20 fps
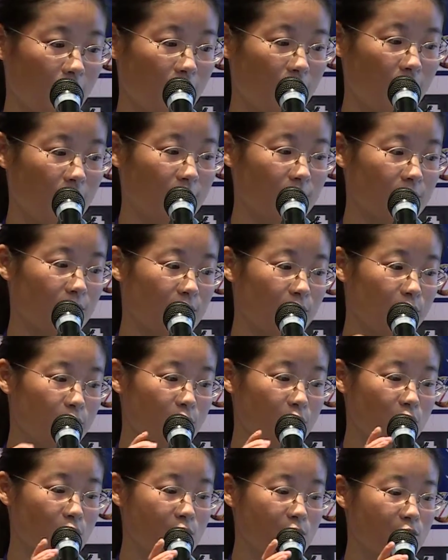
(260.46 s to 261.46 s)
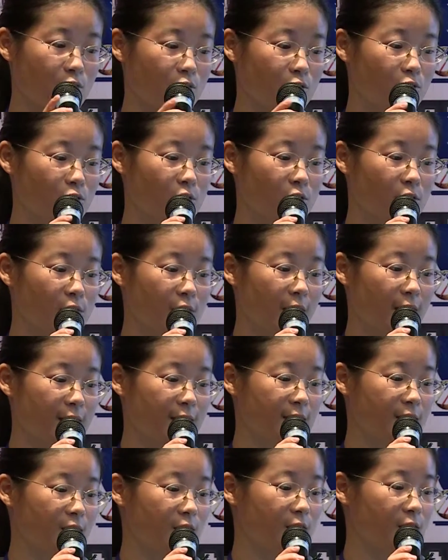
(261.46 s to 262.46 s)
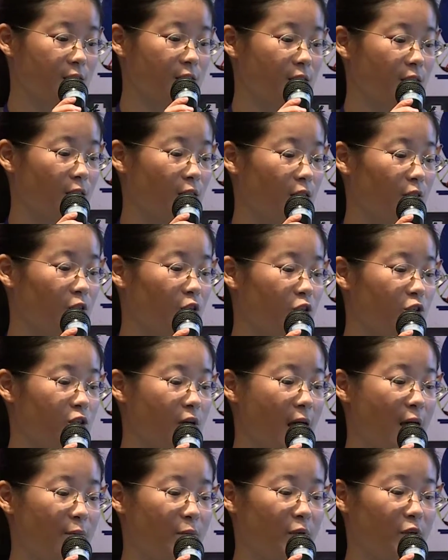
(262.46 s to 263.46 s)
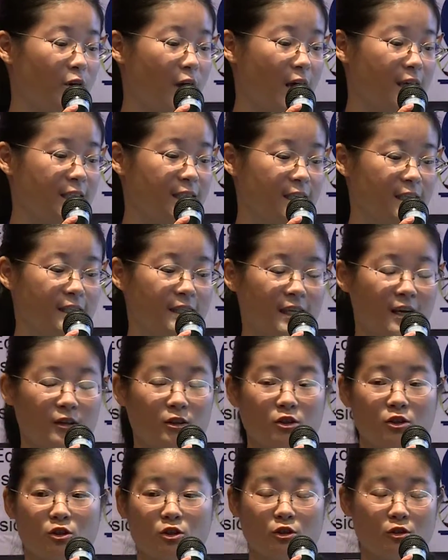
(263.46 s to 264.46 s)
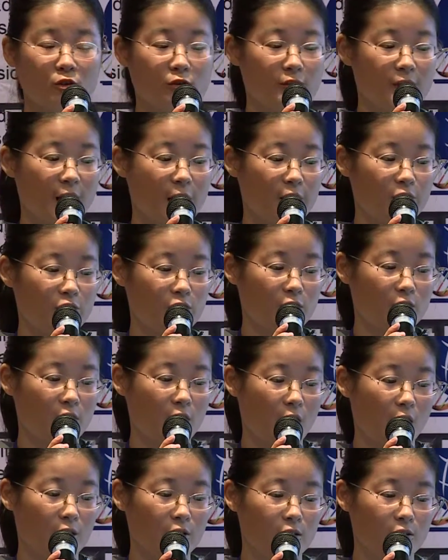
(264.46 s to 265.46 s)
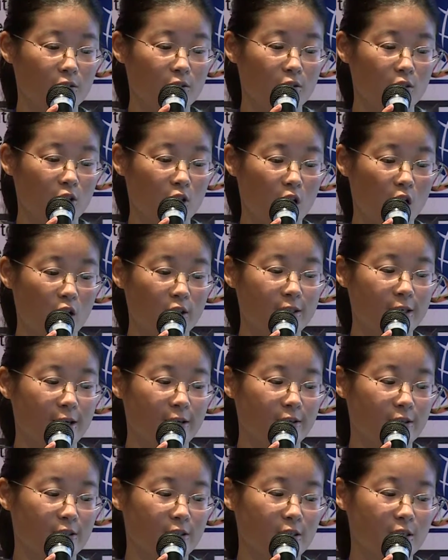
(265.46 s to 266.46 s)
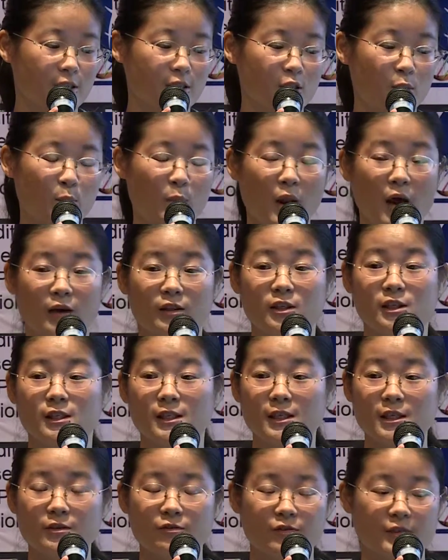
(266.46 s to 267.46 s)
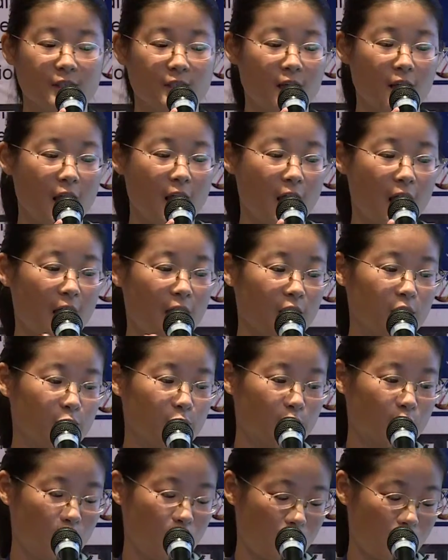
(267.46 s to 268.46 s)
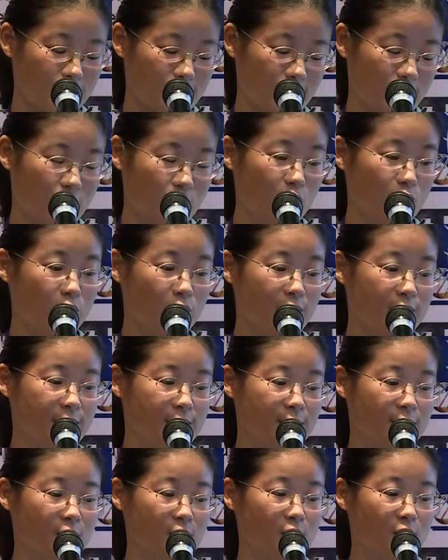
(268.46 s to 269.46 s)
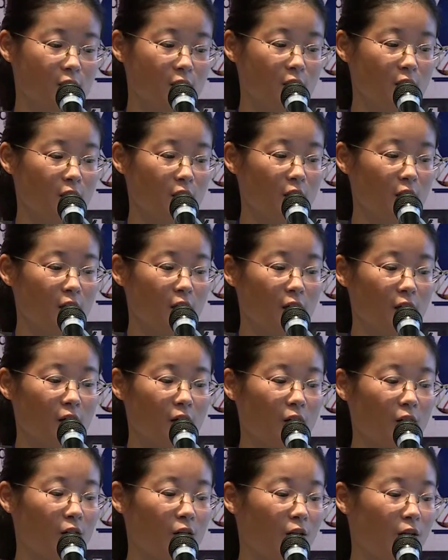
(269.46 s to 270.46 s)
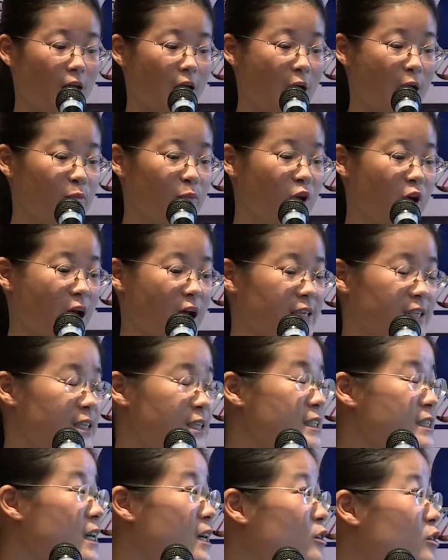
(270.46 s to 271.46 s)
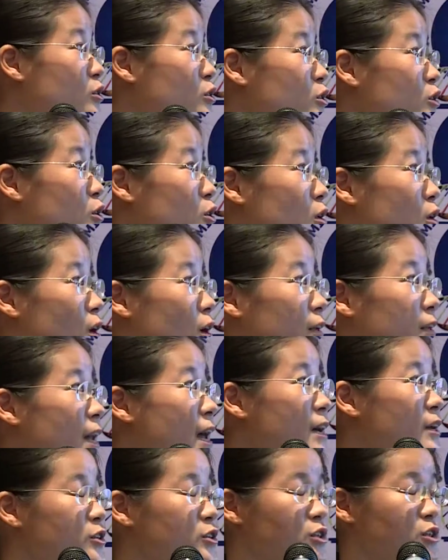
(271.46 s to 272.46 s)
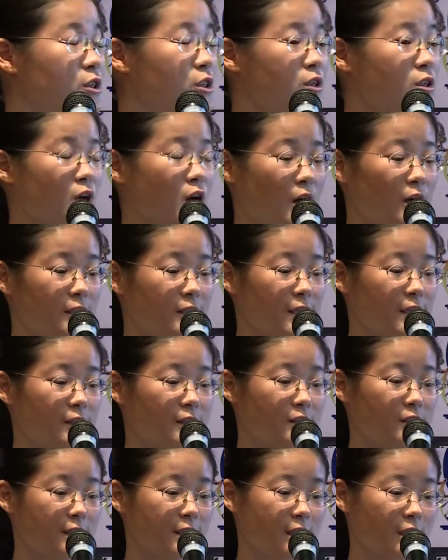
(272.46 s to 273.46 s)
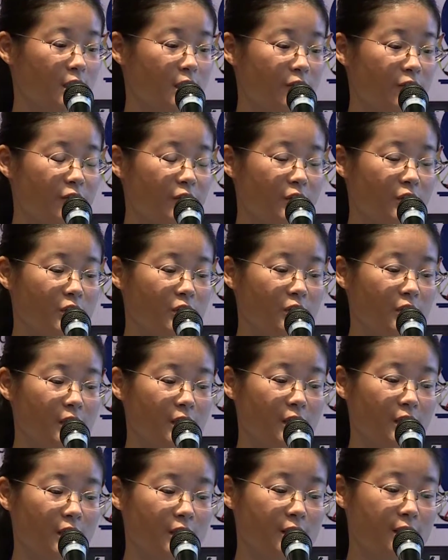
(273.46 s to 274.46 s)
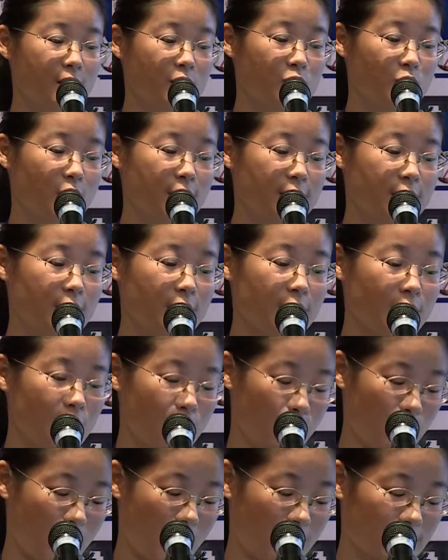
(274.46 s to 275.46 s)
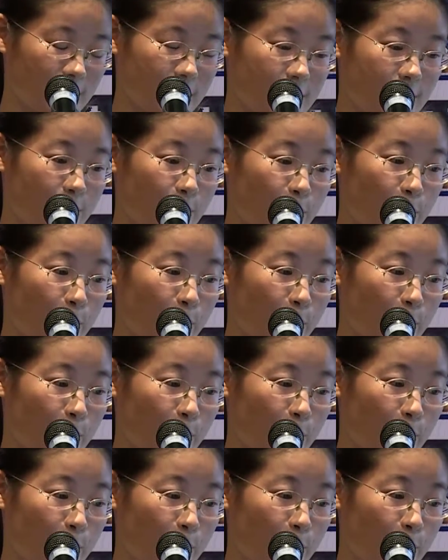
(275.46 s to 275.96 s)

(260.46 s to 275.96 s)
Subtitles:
And we also test the total amino acids and the total nitrogen content in the plant leaves, and we got the increased amino acids and nitrogen content significantly in the transgenic plants.